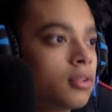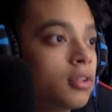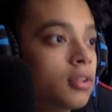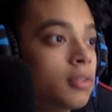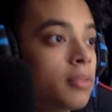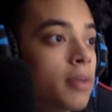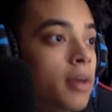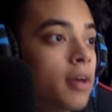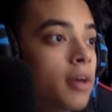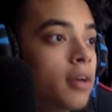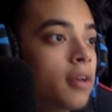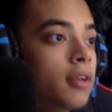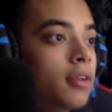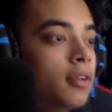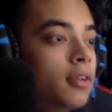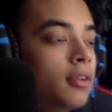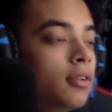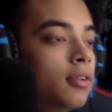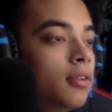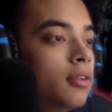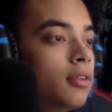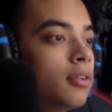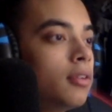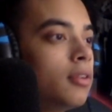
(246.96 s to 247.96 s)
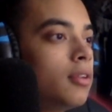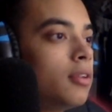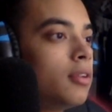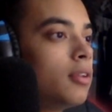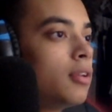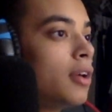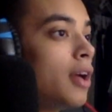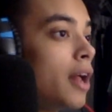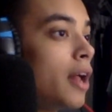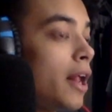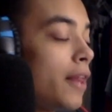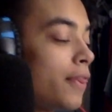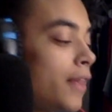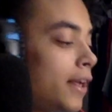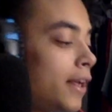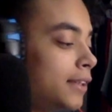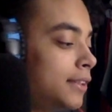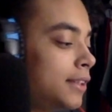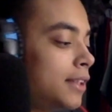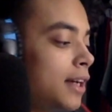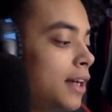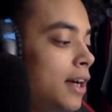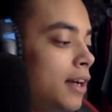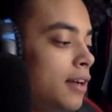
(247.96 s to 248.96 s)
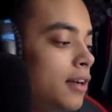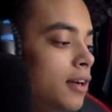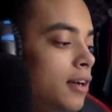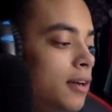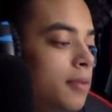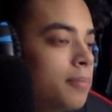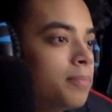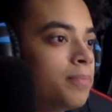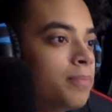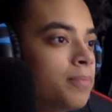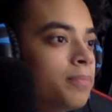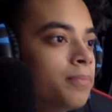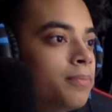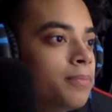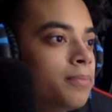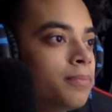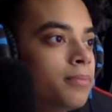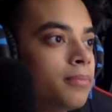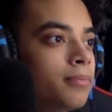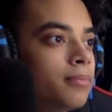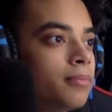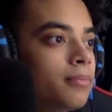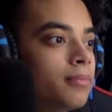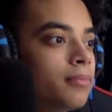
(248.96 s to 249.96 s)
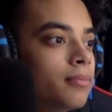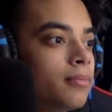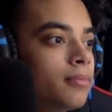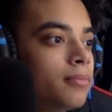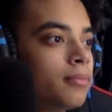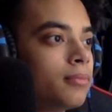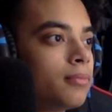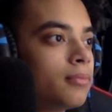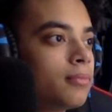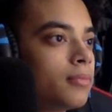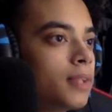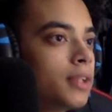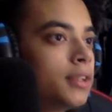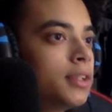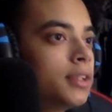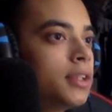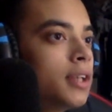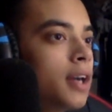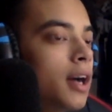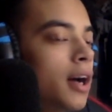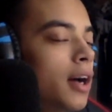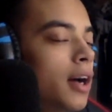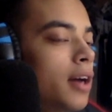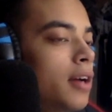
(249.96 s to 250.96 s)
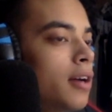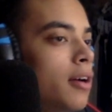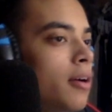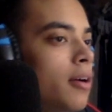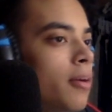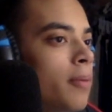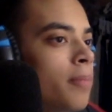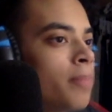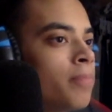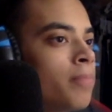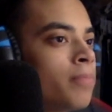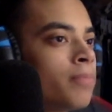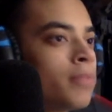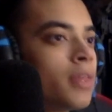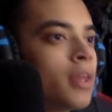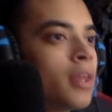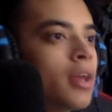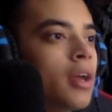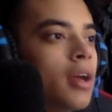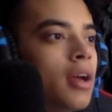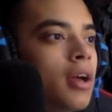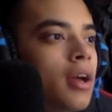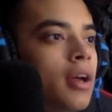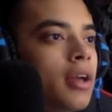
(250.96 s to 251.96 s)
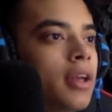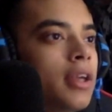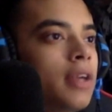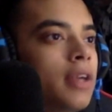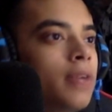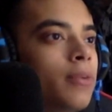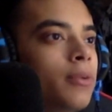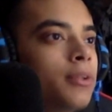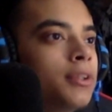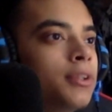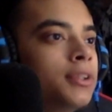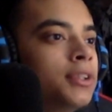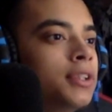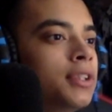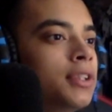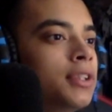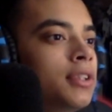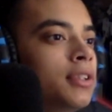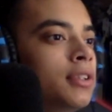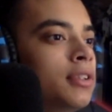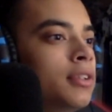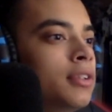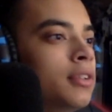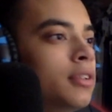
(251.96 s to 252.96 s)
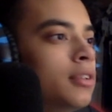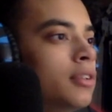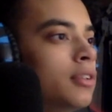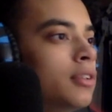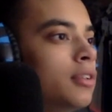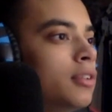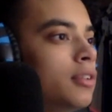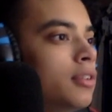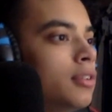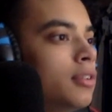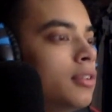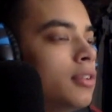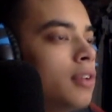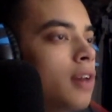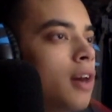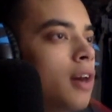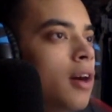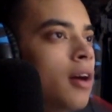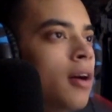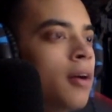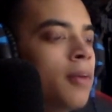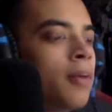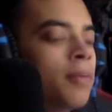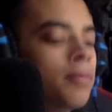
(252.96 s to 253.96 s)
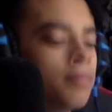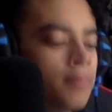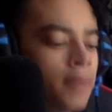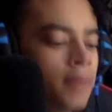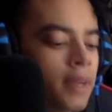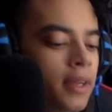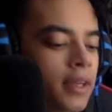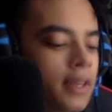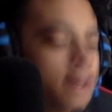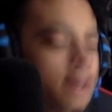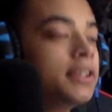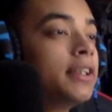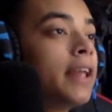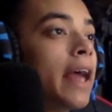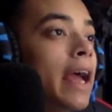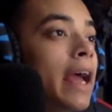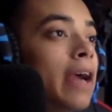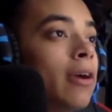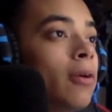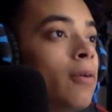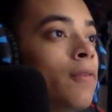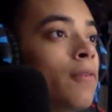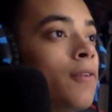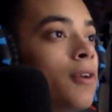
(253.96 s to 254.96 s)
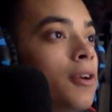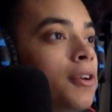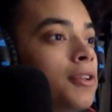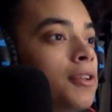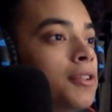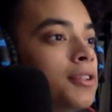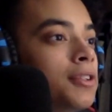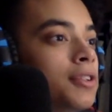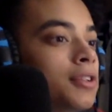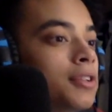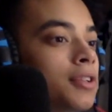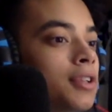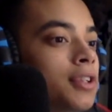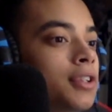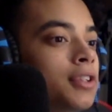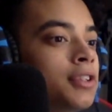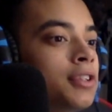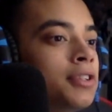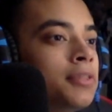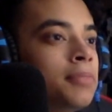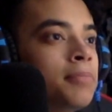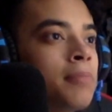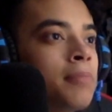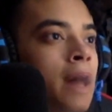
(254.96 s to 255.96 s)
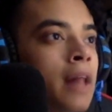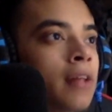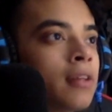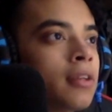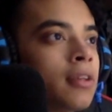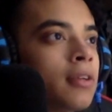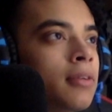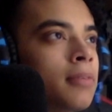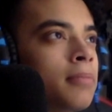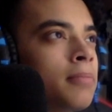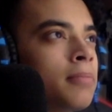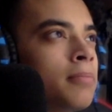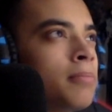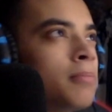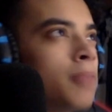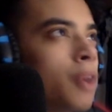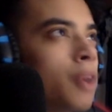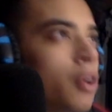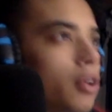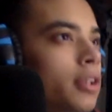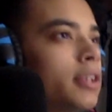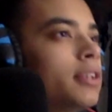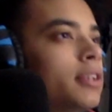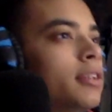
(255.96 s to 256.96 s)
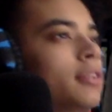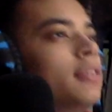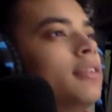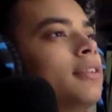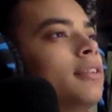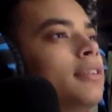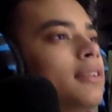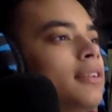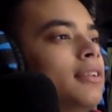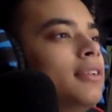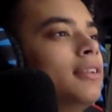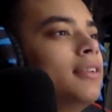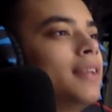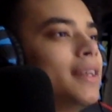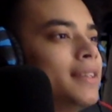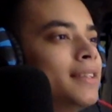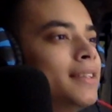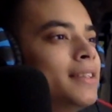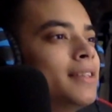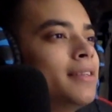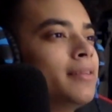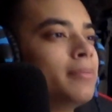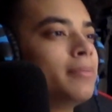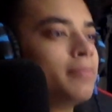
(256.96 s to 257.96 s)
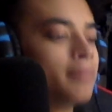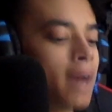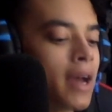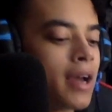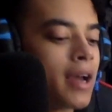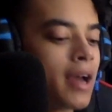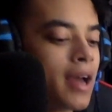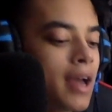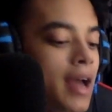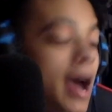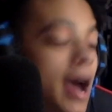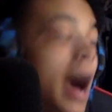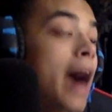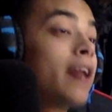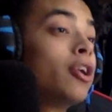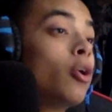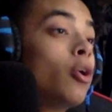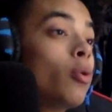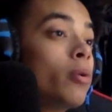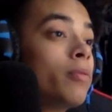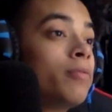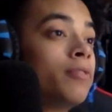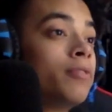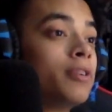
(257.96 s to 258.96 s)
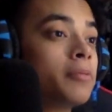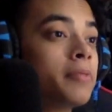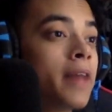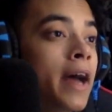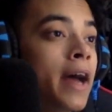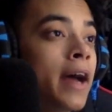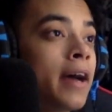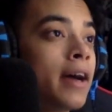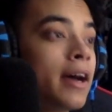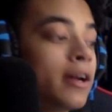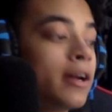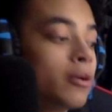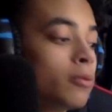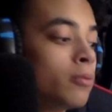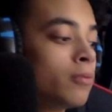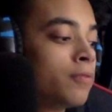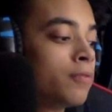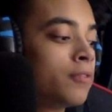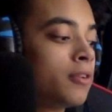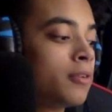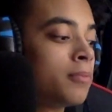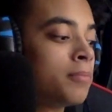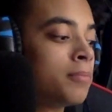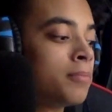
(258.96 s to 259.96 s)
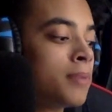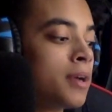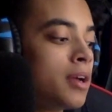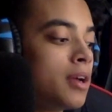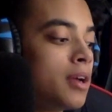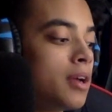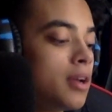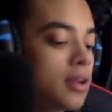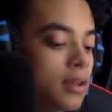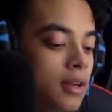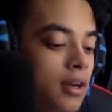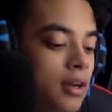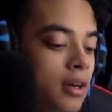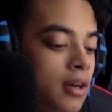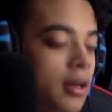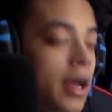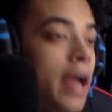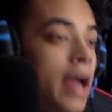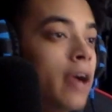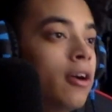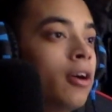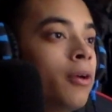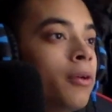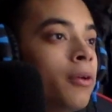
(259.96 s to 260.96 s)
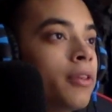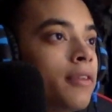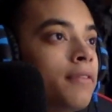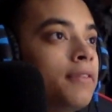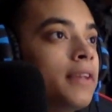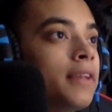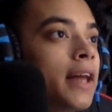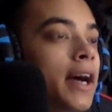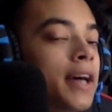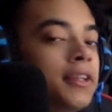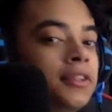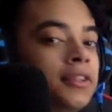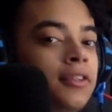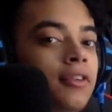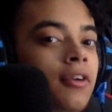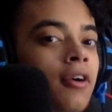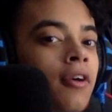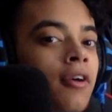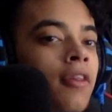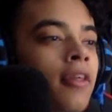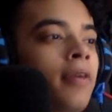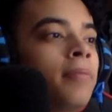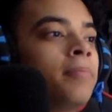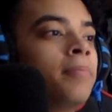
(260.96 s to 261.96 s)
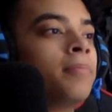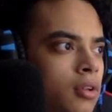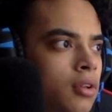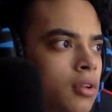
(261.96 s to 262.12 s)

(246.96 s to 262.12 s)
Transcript: He's meet American. The that's the guy. Um. That's the guy. Um. He was in. Um. He's in the Arrowverse. He's Malcolm Merlyn. That's him. I I know him from that. I know him from uh, Arrow and The Flash and all them.